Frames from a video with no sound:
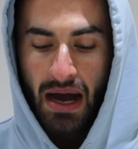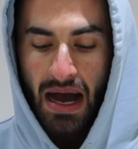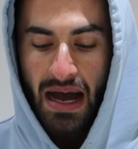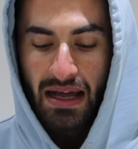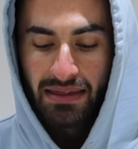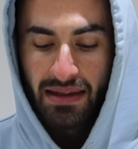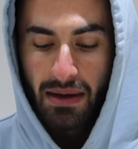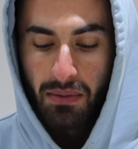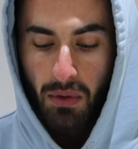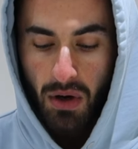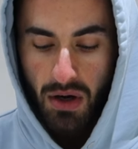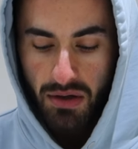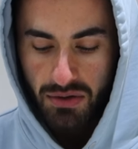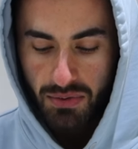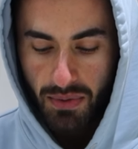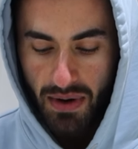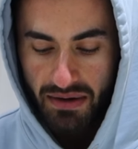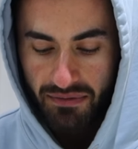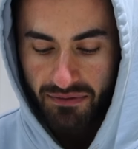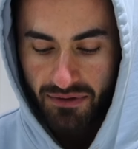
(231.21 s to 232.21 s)
I had them while I
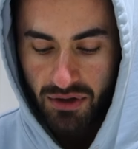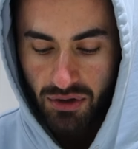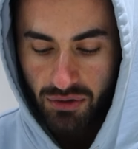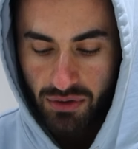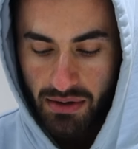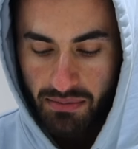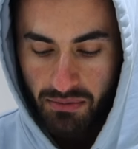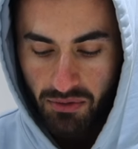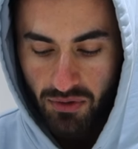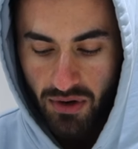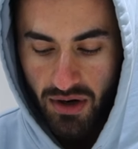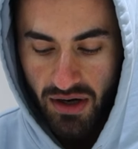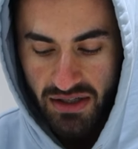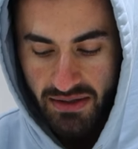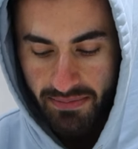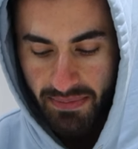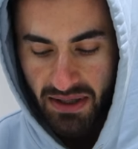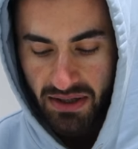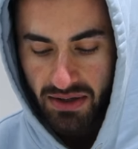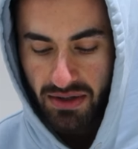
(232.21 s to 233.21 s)
was waiting for the cream of
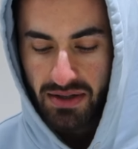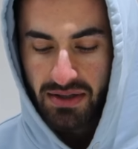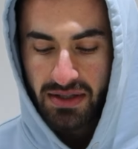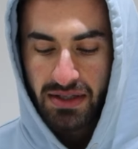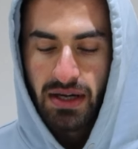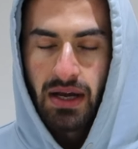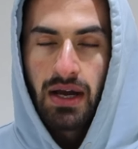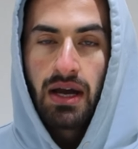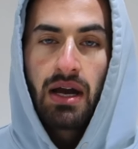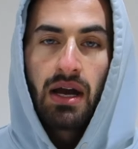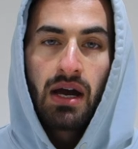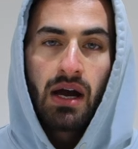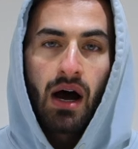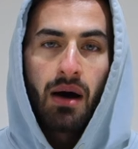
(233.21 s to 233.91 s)
rice because